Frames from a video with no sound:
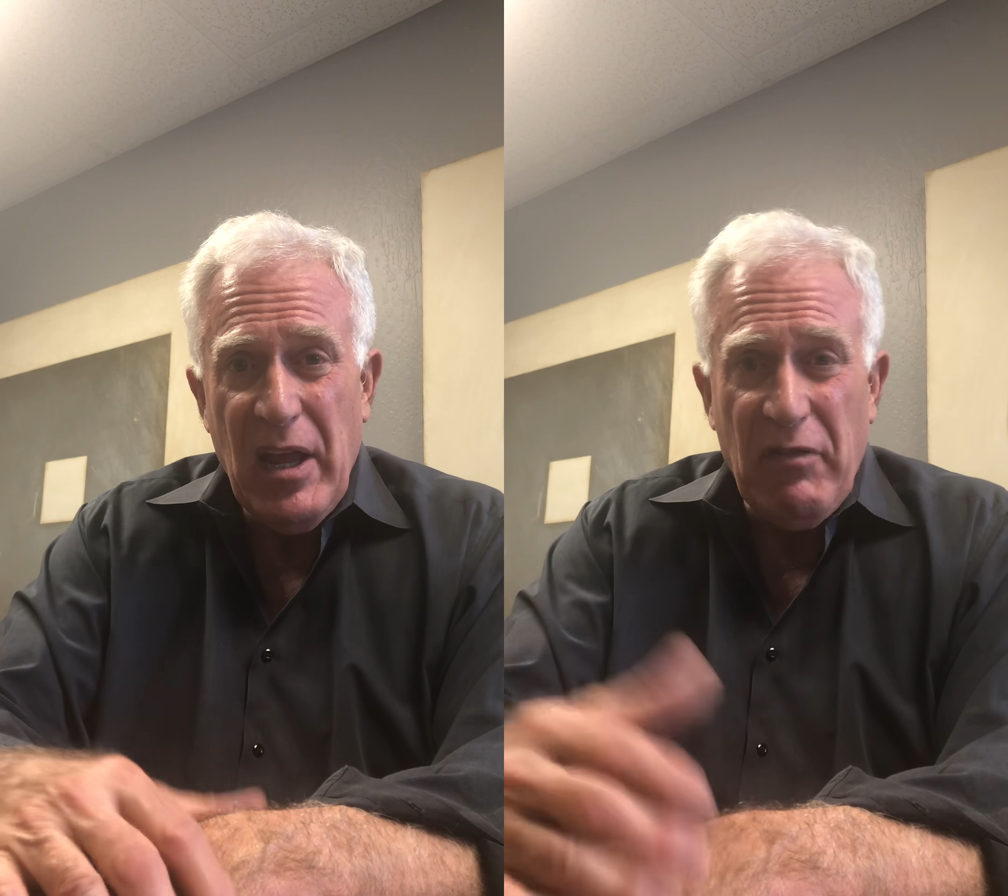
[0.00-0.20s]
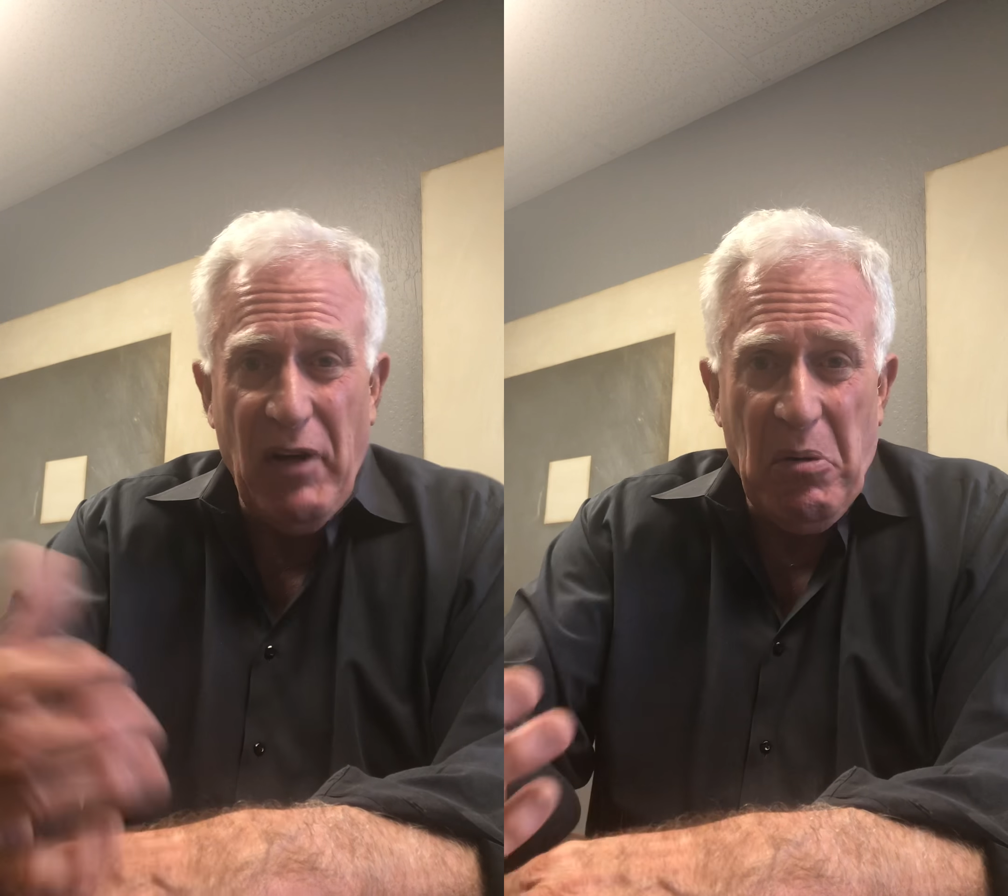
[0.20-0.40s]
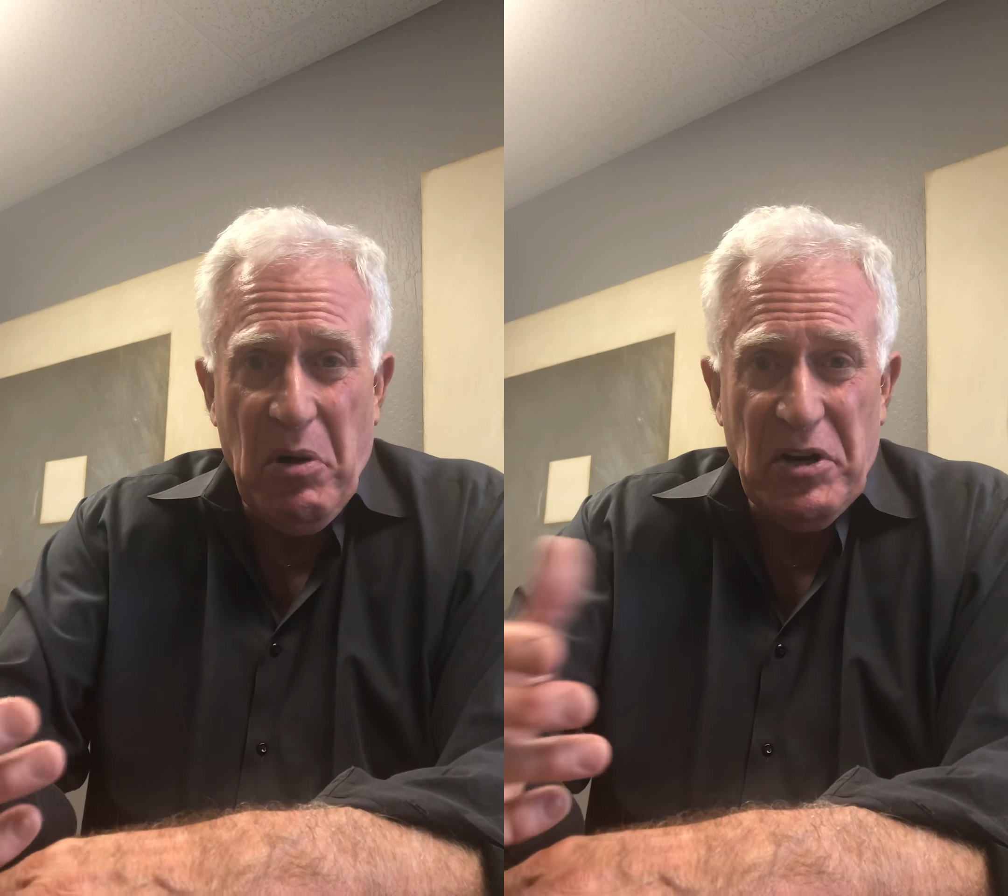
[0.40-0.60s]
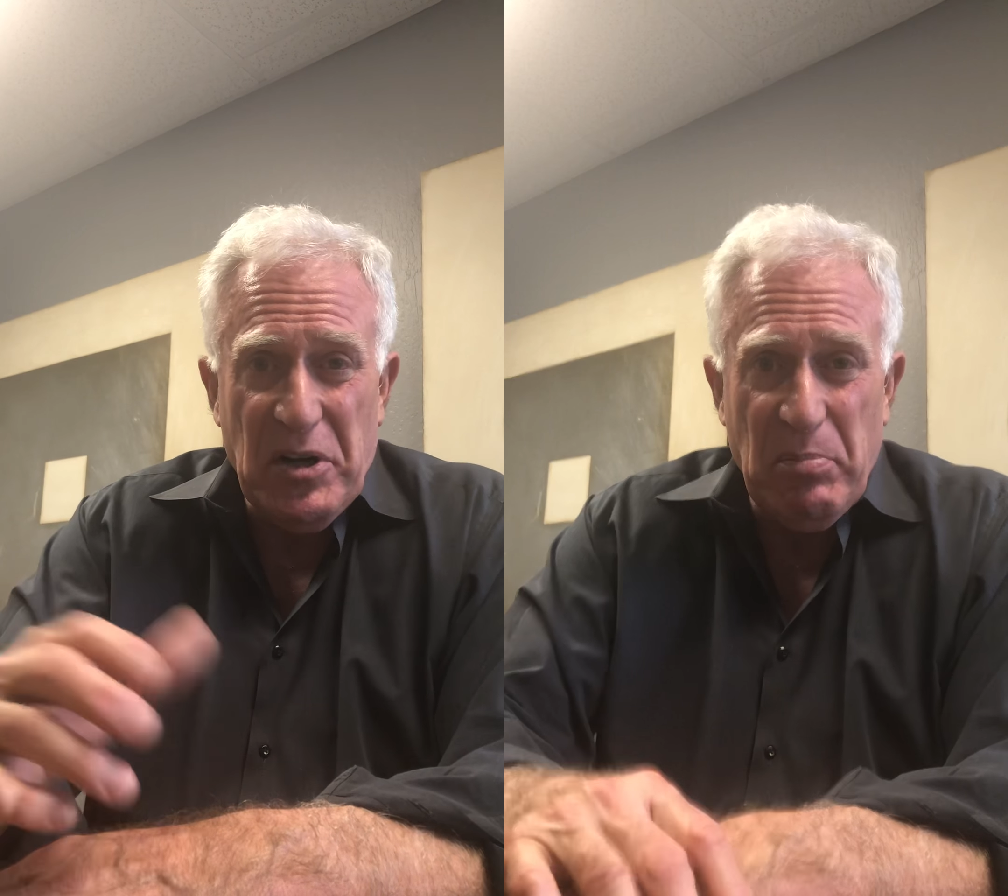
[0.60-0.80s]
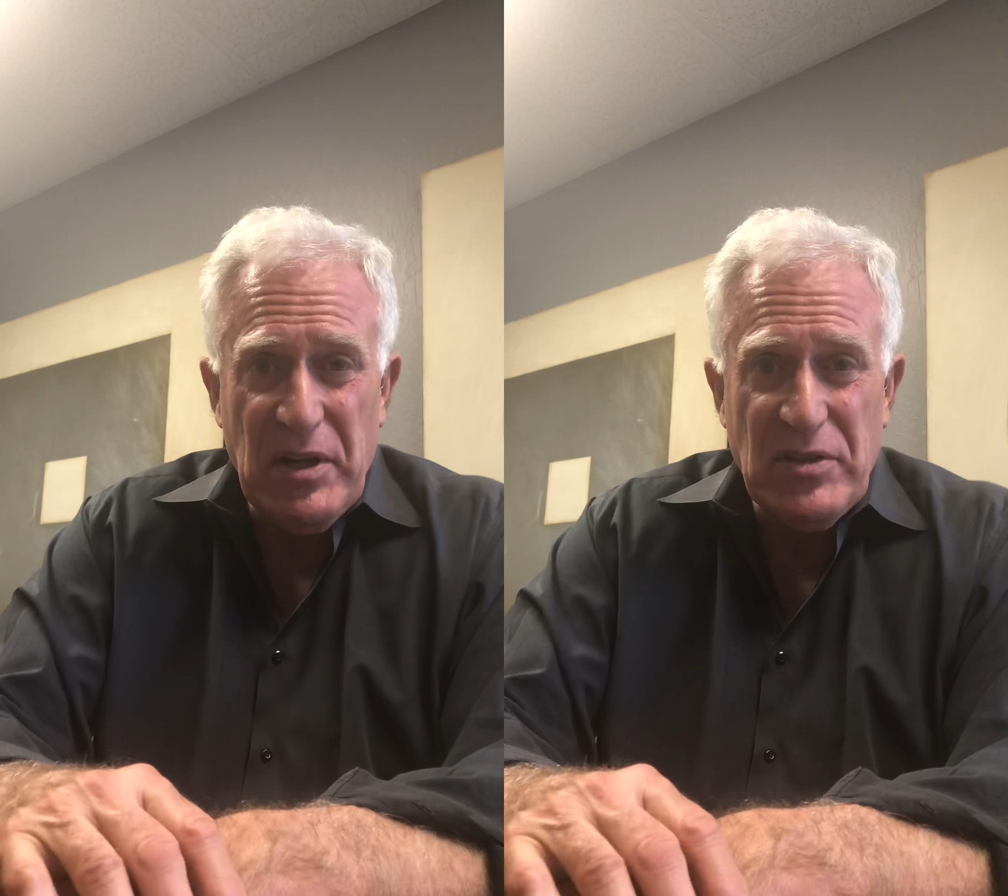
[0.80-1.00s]
If I
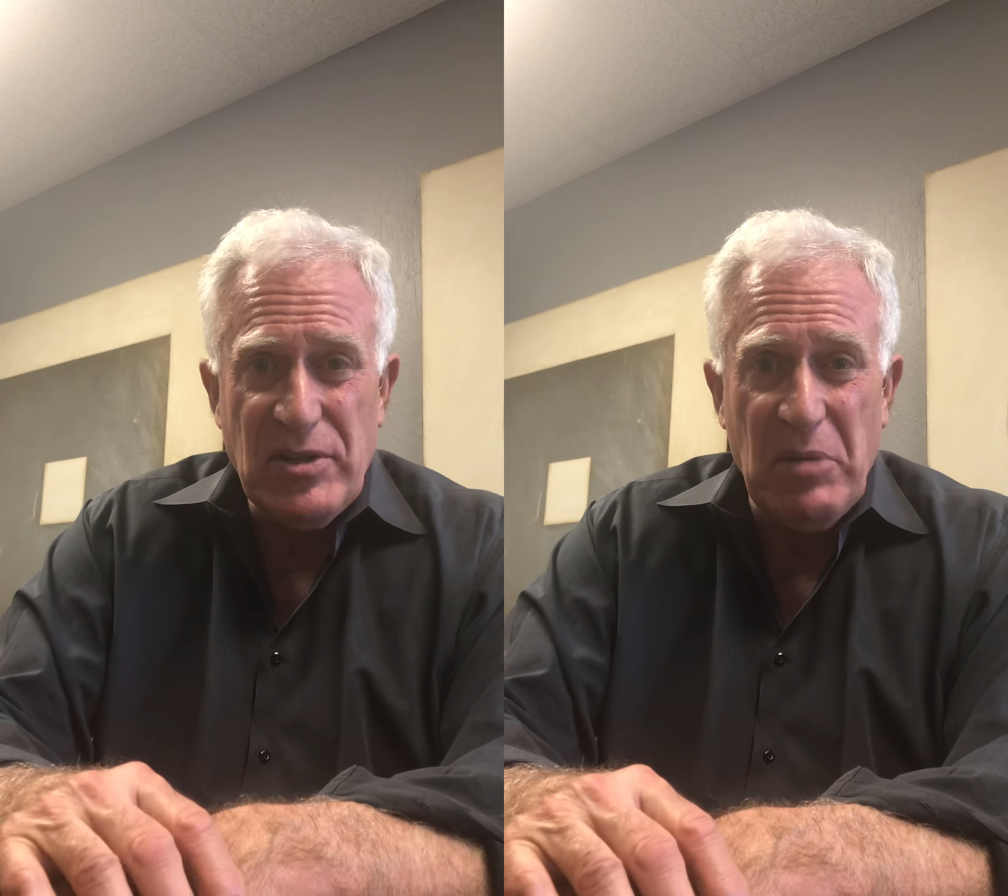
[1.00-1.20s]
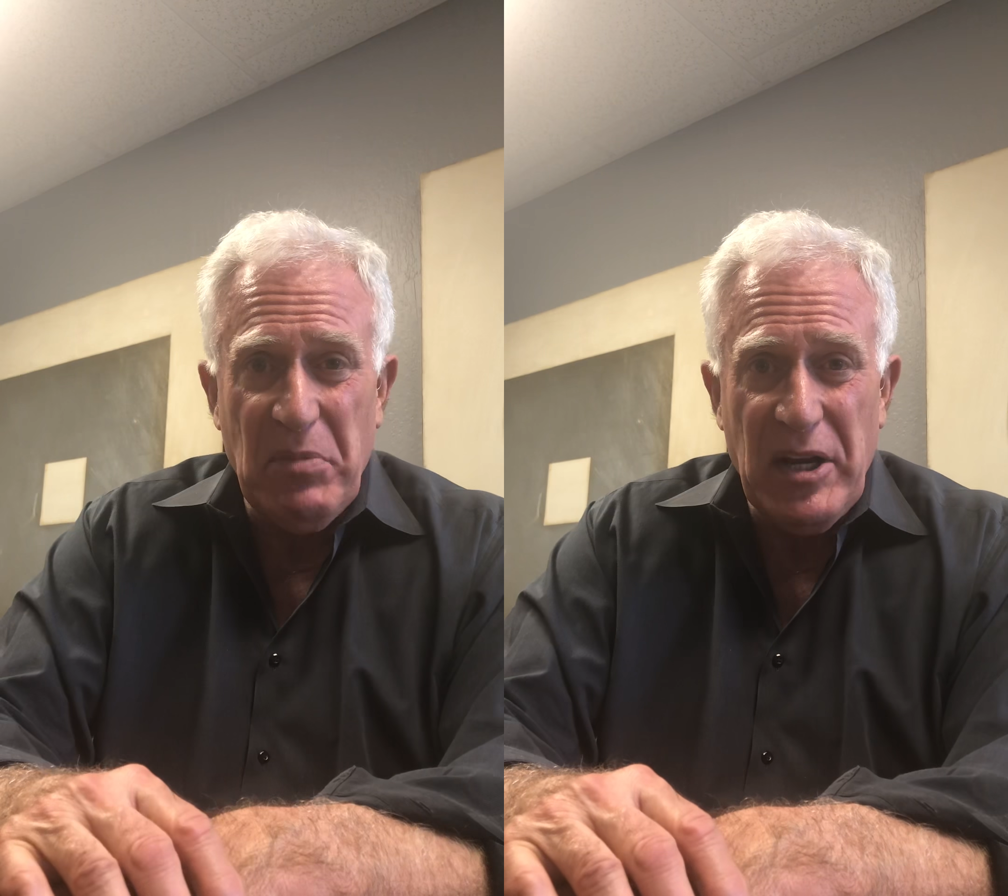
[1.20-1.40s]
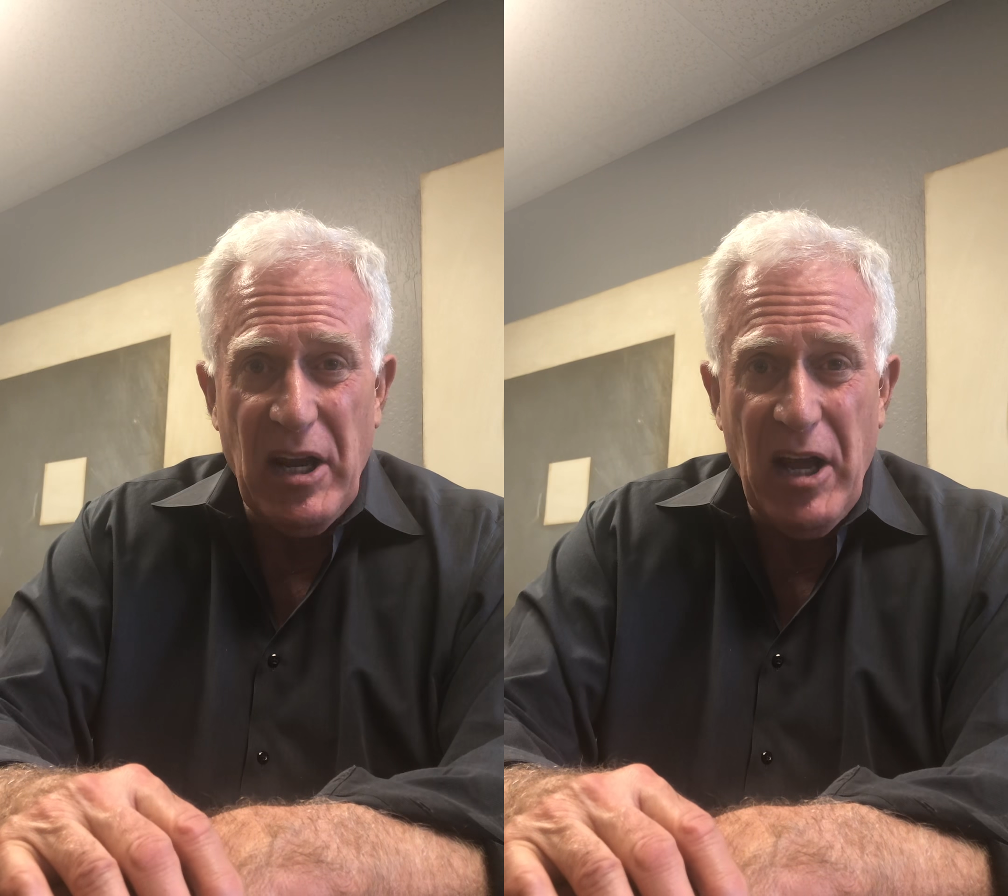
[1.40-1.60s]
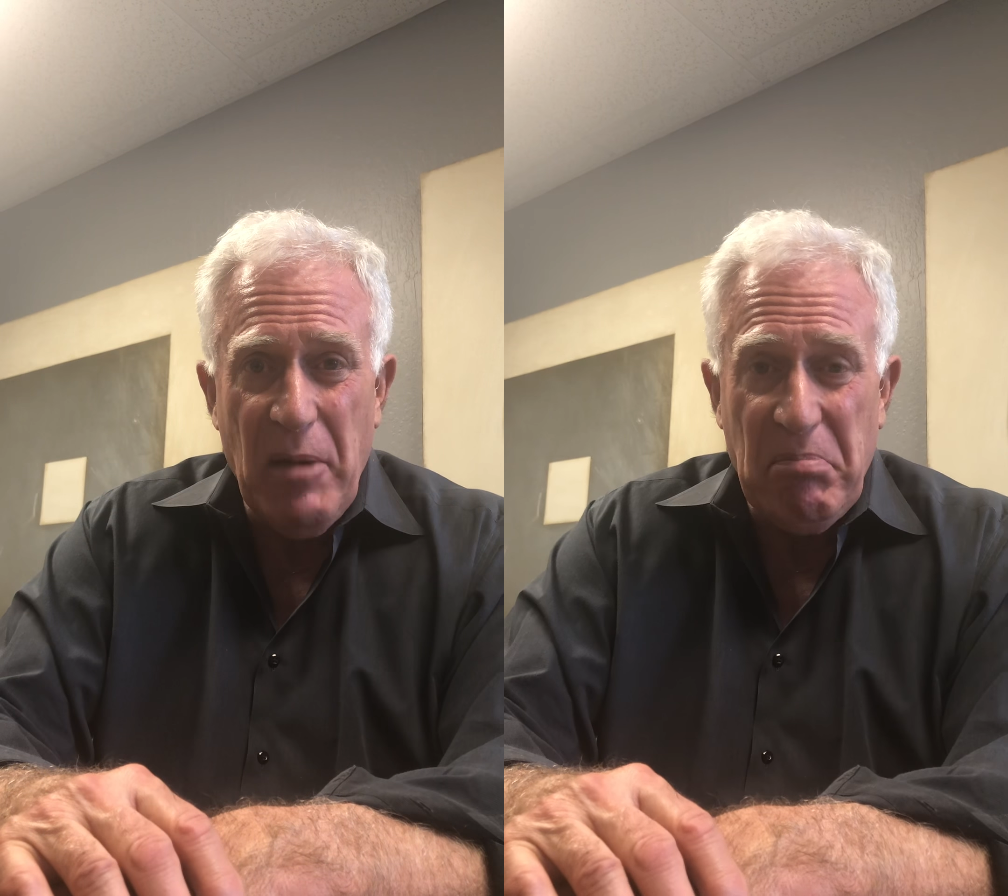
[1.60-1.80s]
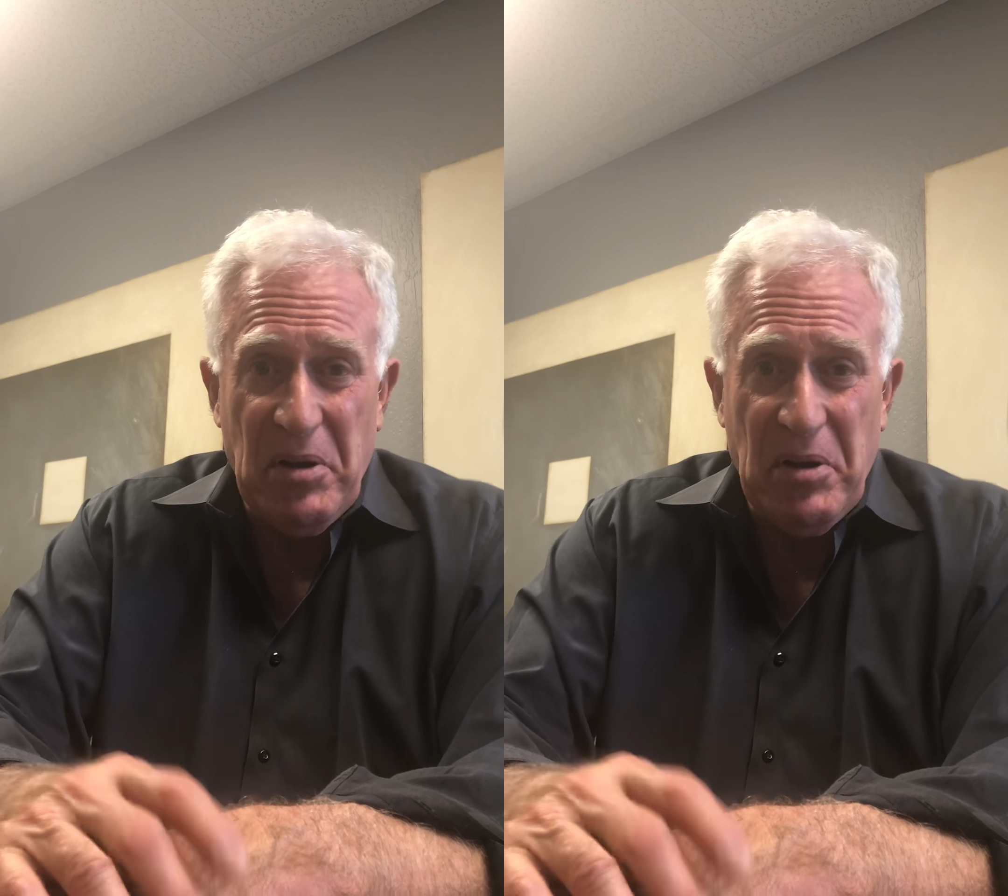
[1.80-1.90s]
wanted to beat somebody up,